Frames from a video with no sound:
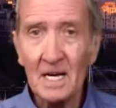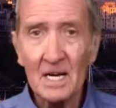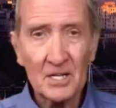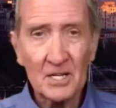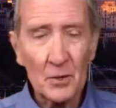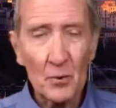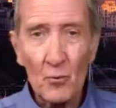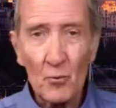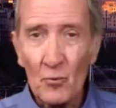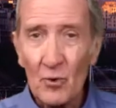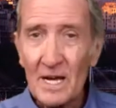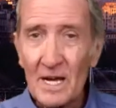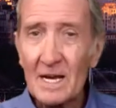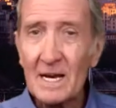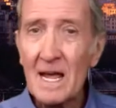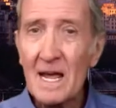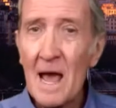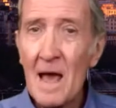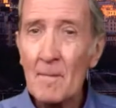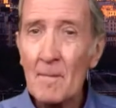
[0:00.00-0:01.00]
you
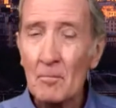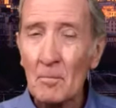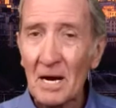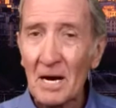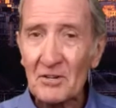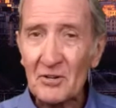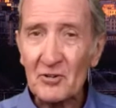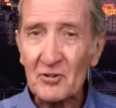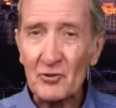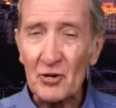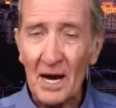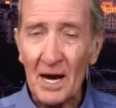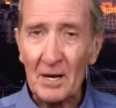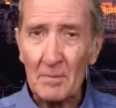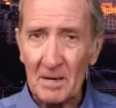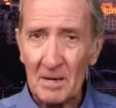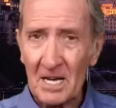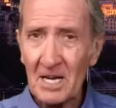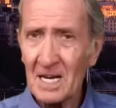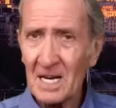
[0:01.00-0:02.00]
really must try to
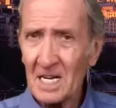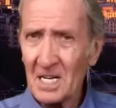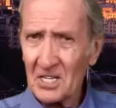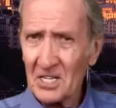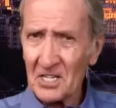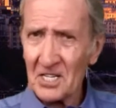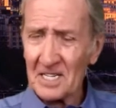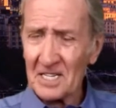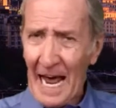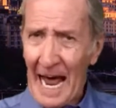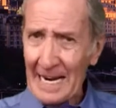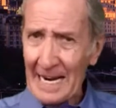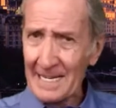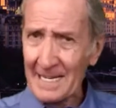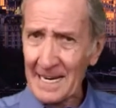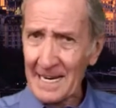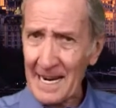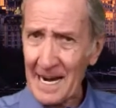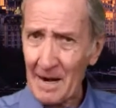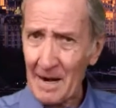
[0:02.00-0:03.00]
be
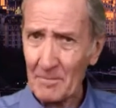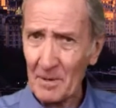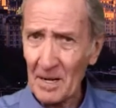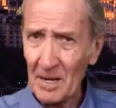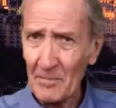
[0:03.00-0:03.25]
standing up,